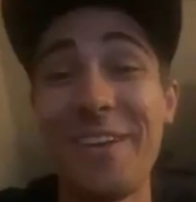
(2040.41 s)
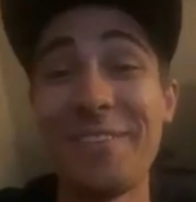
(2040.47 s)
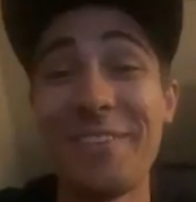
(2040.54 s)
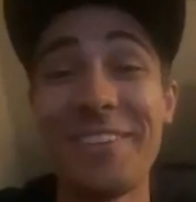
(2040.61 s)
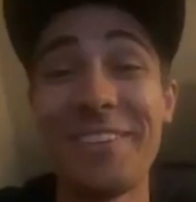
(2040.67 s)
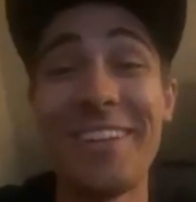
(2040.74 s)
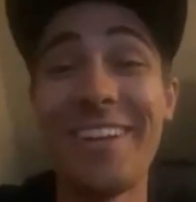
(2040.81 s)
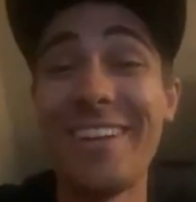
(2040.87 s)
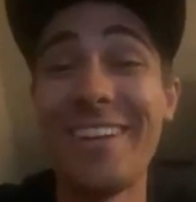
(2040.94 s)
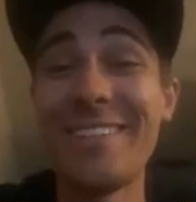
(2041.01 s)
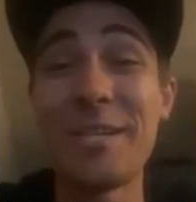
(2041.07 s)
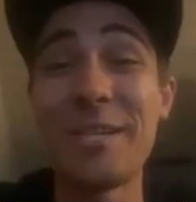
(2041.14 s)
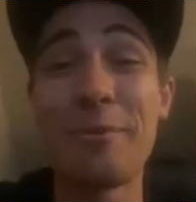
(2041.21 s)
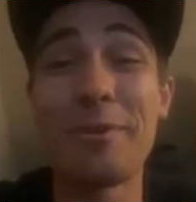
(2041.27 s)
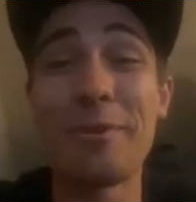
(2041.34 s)
people
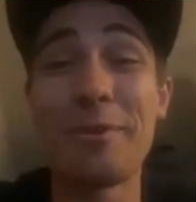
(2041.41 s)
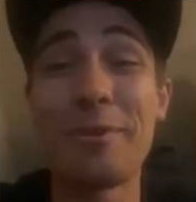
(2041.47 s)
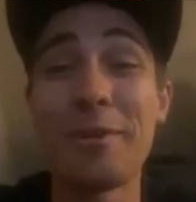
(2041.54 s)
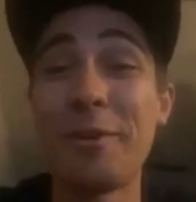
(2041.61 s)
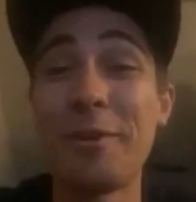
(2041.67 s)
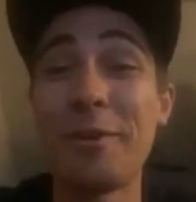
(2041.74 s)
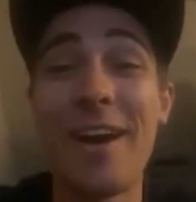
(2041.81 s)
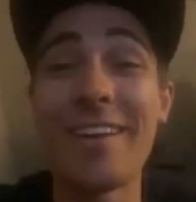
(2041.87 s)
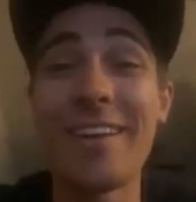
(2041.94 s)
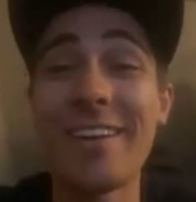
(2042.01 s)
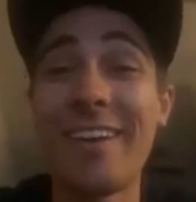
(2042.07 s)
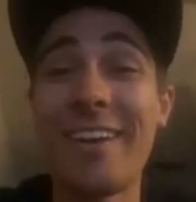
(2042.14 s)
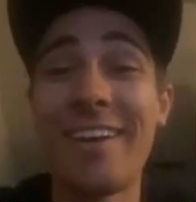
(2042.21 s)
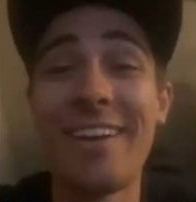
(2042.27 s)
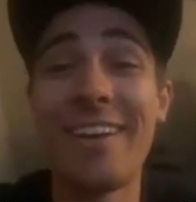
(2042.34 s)
tell me that they're going
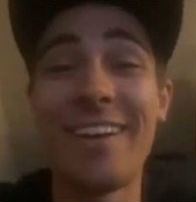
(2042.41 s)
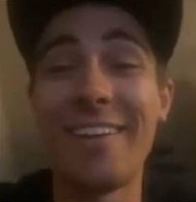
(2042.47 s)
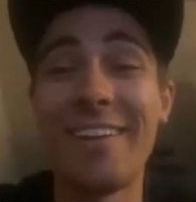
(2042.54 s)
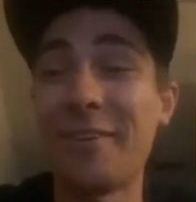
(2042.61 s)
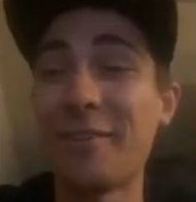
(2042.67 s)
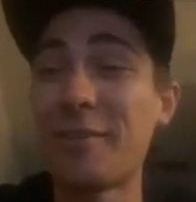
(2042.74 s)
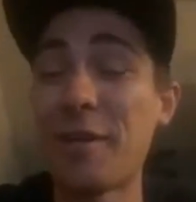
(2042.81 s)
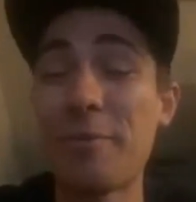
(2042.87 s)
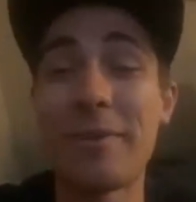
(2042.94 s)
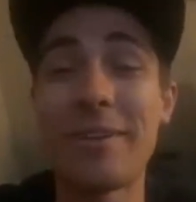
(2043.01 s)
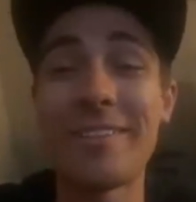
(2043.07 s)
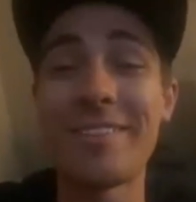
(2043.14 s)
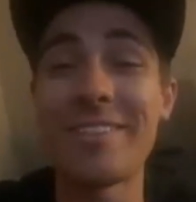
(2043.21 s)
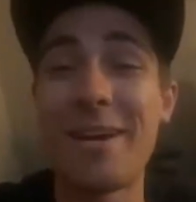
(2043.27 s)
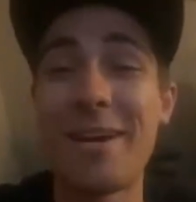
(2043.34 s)
riding and they're
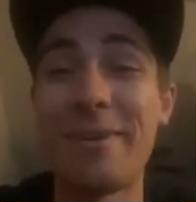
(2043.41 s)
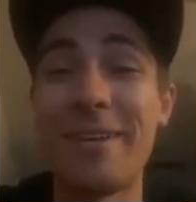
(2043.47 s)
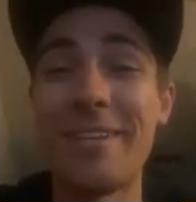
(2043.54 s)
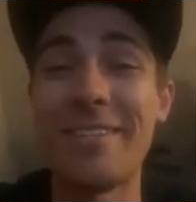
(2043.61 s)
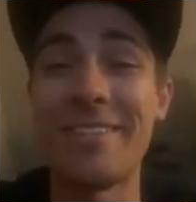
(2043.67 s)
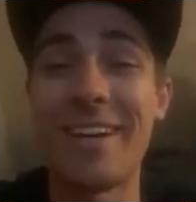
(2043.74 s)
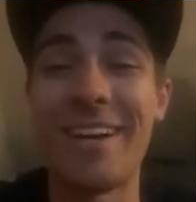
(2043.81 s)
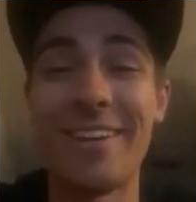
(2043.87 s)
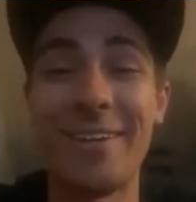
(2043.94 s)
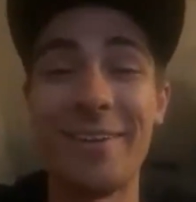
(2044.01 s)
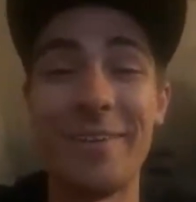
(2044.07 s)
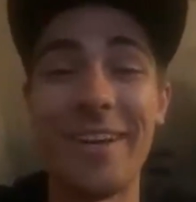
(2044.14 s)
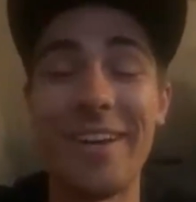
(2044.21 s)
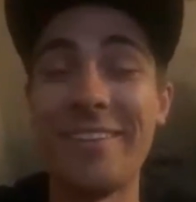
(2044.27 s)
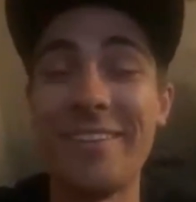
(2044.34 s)
jumping in a side by side
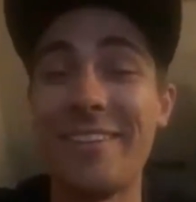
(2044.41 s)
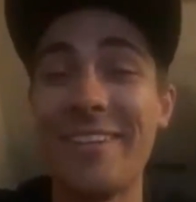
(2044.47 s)
going out in the